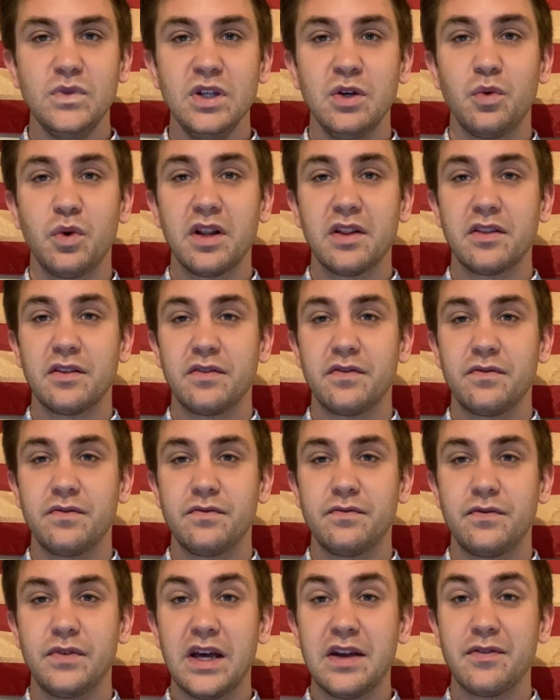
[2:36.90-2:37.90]
One of the
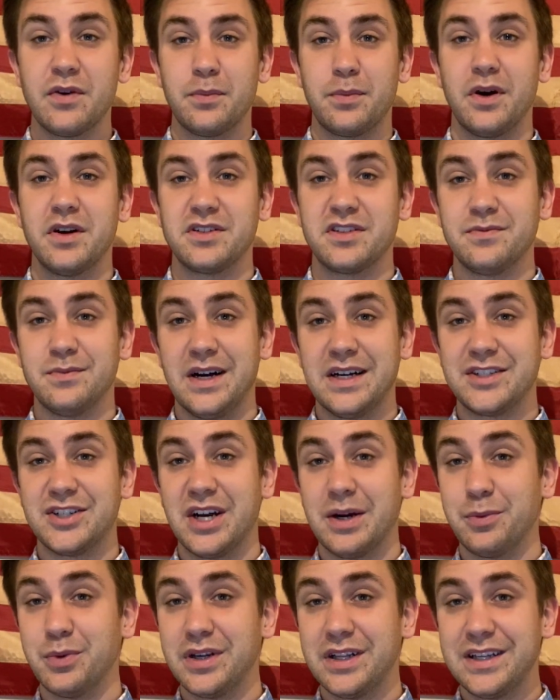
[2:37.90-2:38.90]
favorite parts of my
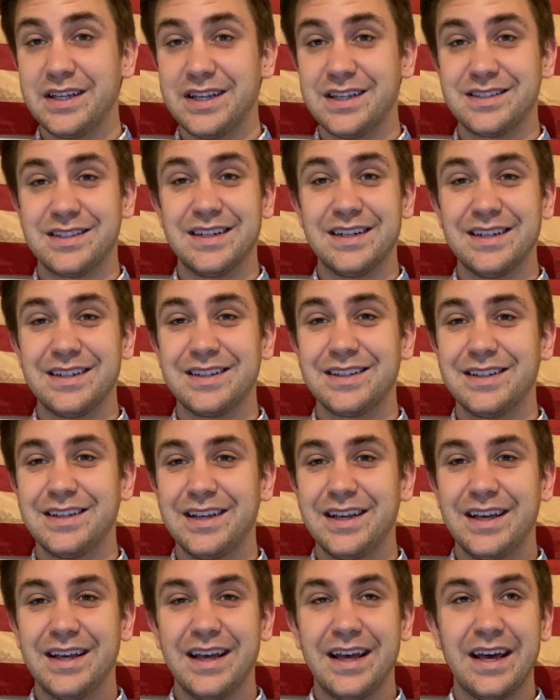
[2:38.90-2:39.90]
job really is that
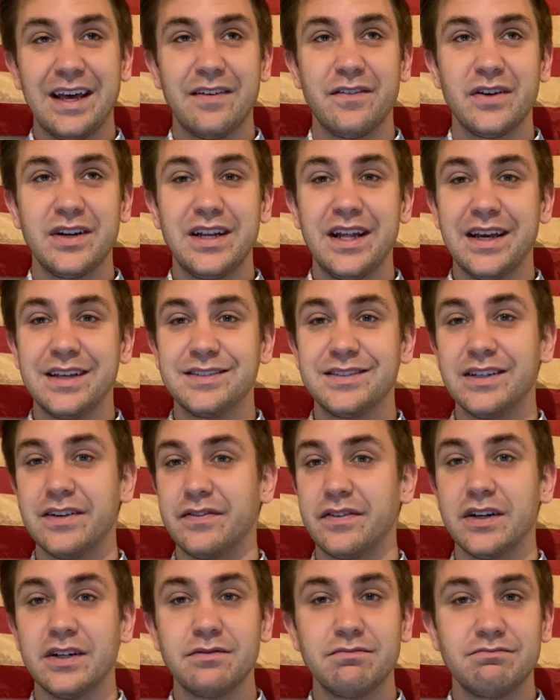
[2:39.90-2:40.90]
every day is
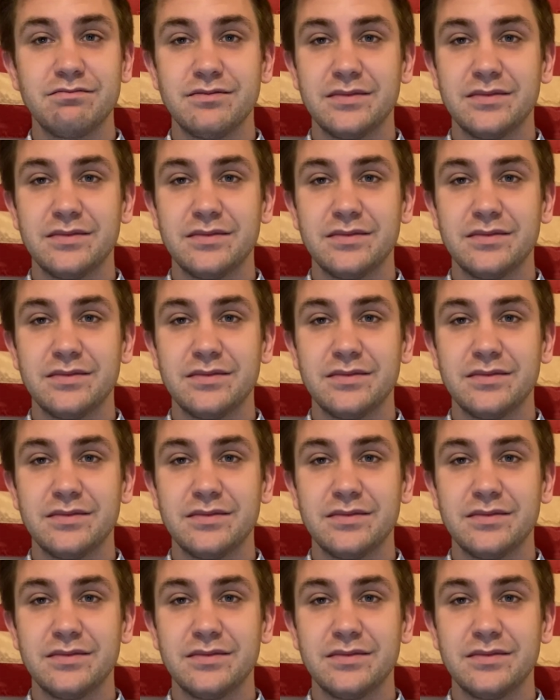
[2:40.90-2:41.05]
different.